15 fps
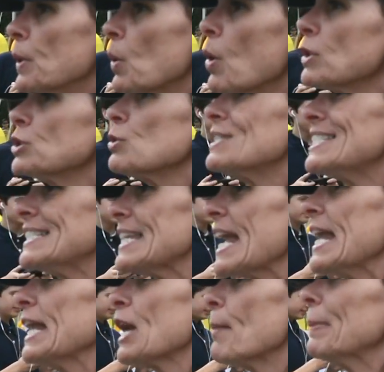but who are also
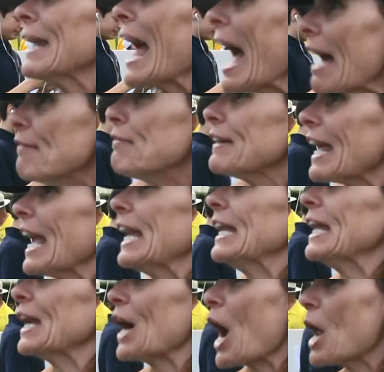standing up and
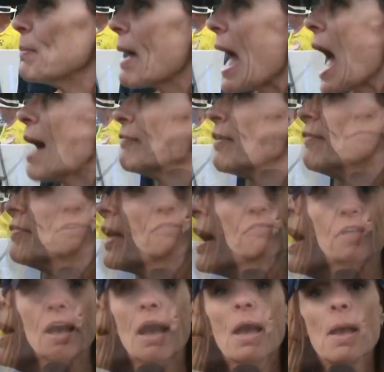advocating on behalf of
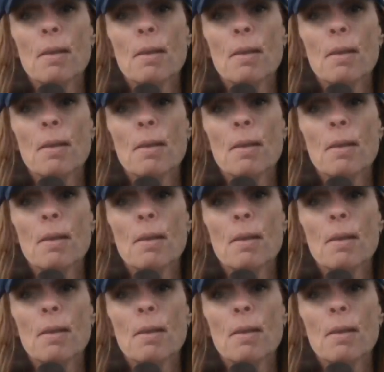the